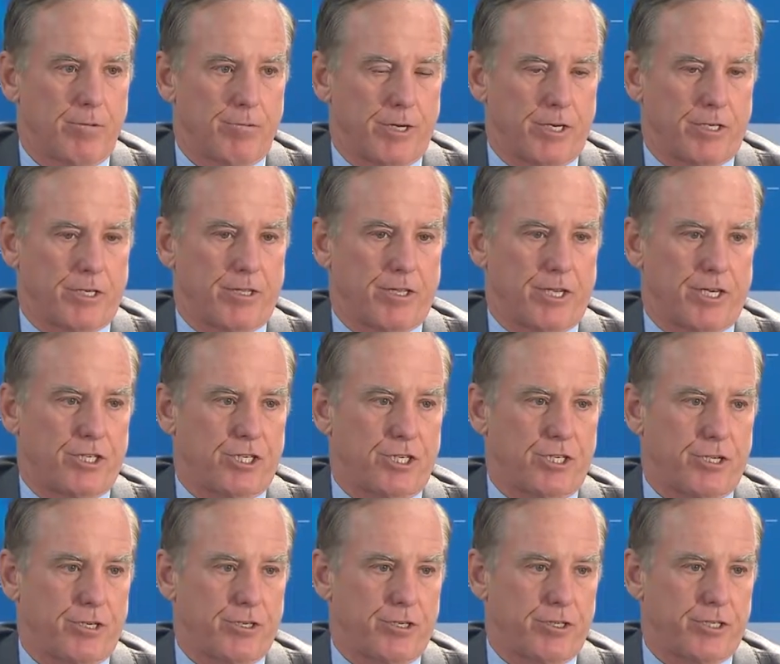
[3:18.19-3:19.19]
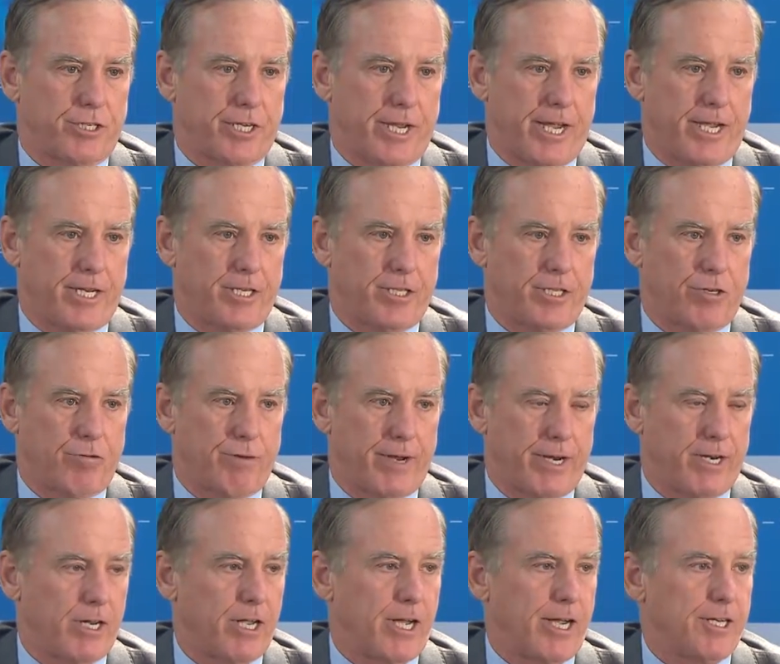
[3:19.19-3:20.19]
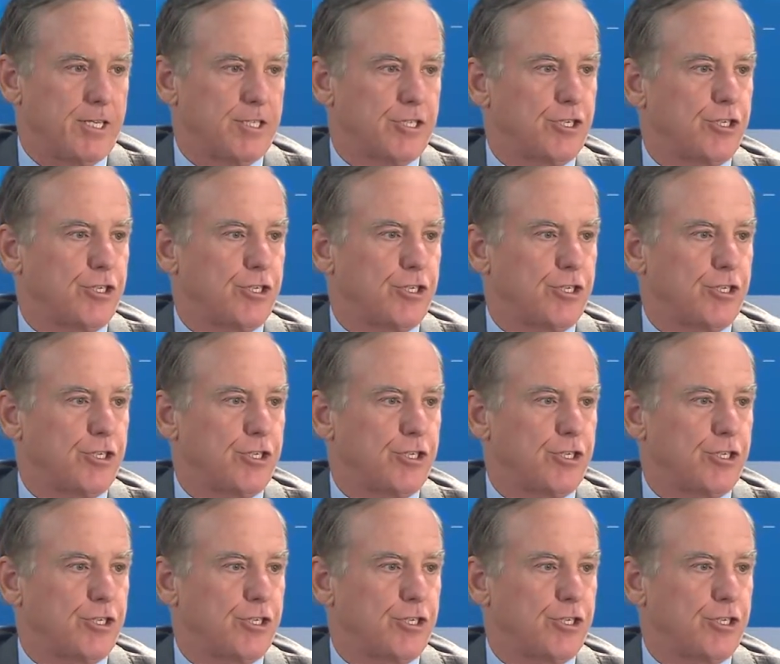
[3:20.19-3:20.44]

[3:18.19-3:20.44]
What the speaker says: because I think she understands that red lines